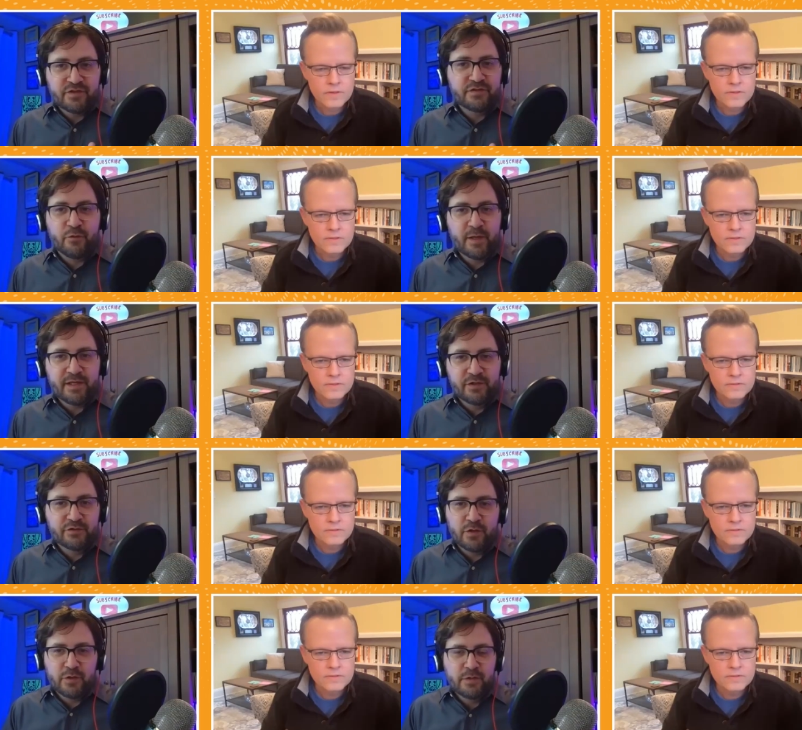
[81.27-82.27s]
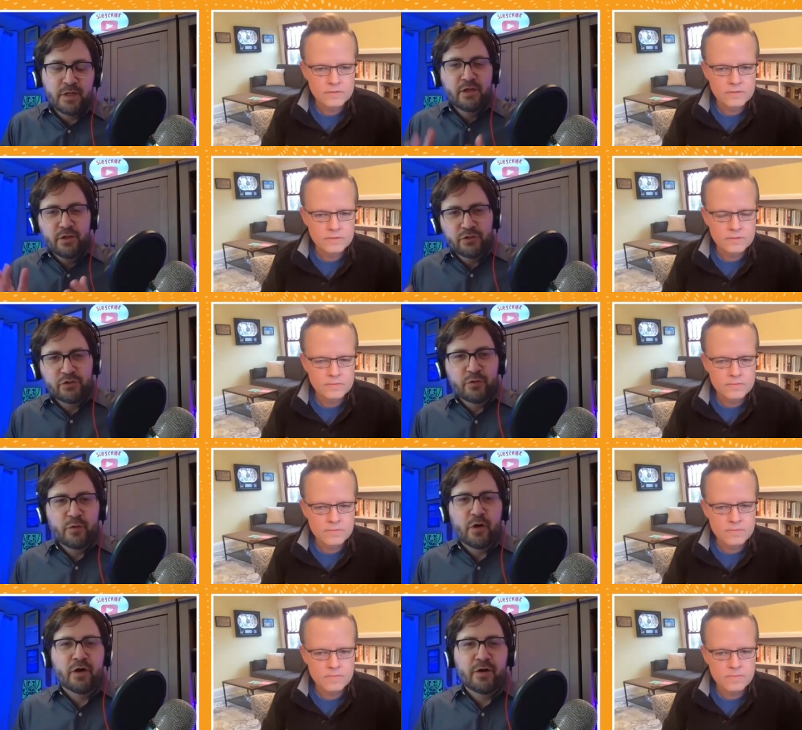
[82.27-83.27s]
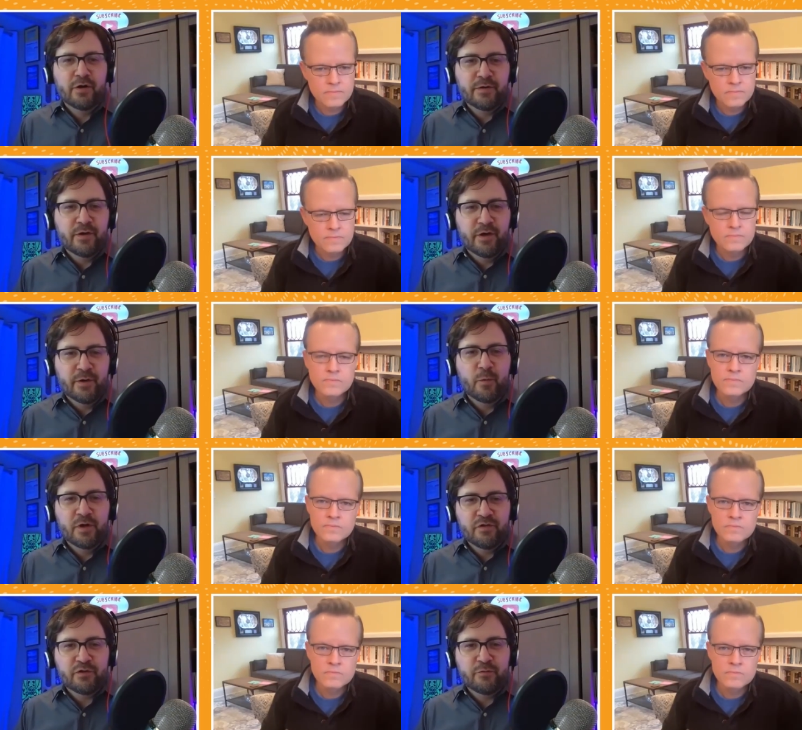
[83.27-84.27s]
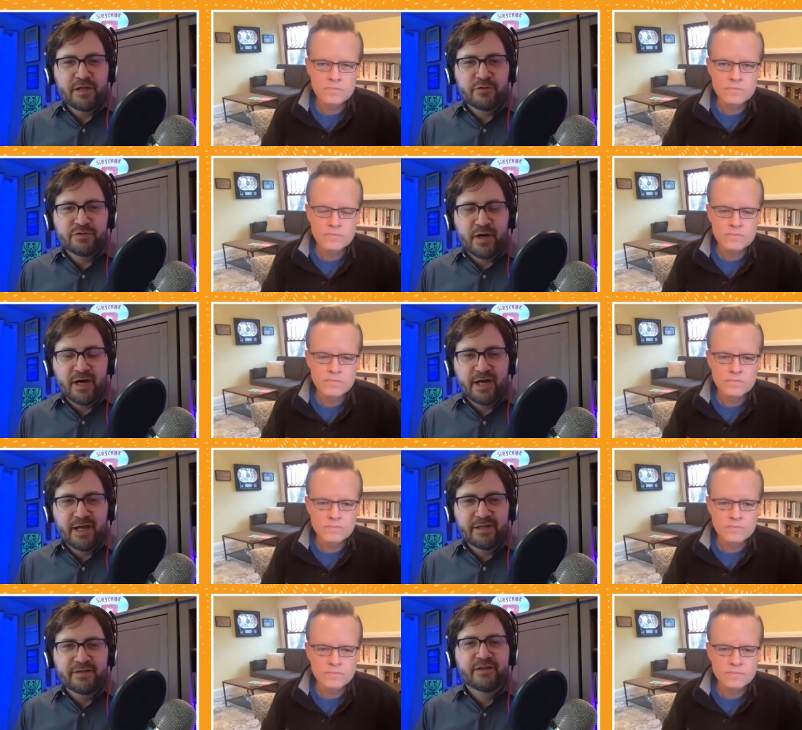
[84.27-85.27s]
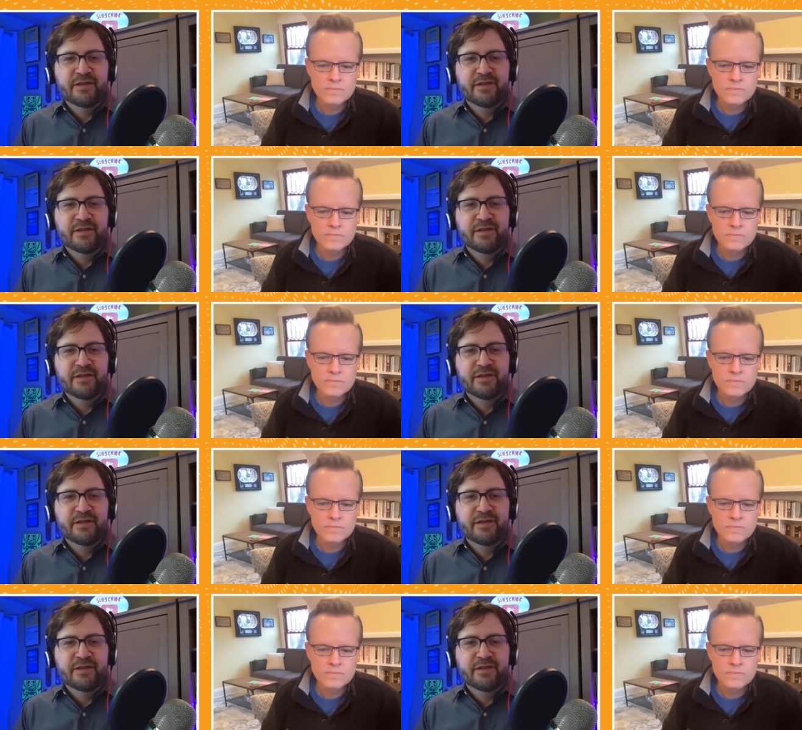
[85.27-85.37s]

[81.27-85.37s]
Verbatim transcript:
Speaker 1: as a quick intro, you are one of the creators behind